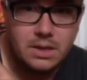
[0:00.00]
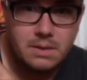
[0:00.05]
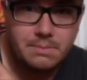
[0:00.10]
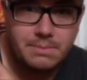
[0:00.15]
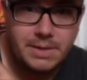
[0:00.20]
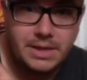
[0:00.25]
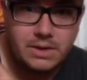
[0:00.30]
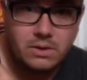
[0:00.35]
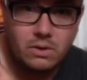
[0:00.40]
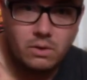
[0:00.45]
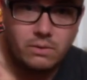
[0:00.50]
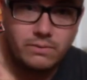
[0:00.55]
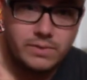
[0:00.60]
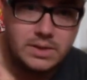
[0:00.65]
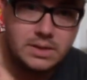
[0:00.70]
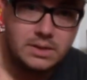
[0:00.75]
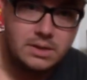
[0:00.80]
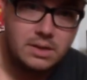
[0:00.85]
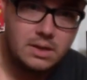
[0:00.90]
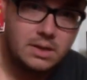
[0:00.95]

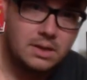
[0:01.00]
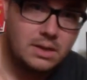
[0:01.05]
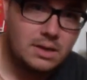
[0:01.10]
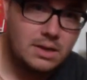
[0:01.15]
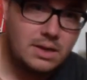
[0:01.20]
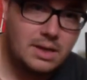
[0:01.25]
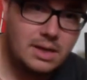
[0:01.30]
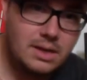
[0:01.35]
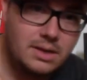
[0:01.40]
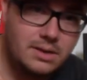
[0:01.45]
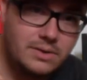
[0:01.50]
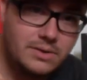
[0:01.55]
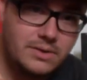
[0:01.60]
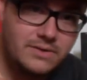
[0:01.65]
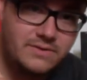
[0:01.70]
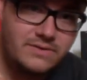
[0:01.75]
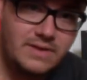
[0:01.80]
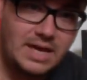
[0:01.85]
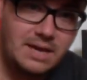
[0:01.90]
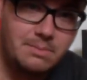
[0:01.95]
Beethoven. The
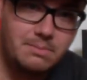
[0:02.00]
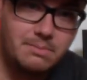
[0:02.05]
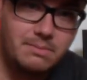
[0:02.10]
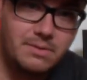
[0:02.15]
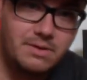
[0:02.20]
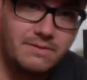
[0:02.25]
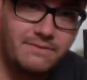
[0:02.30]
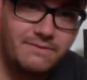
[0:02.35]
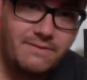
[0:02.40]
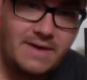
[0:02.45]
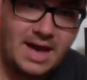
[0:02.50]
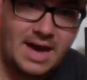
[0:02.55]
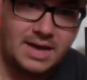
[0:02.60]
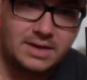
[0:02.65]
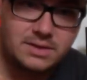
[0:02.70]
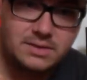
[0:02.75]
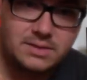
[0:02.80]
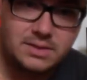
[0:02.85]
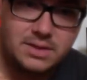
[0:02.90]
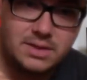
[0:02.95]
same
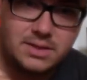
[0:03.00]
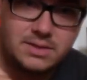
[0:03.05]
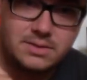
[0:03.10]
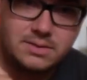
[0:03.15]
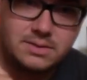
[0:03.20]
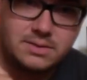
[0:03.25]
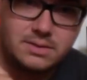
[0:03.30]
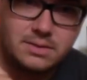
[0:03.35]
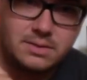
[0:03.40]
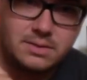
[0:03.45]
effect is,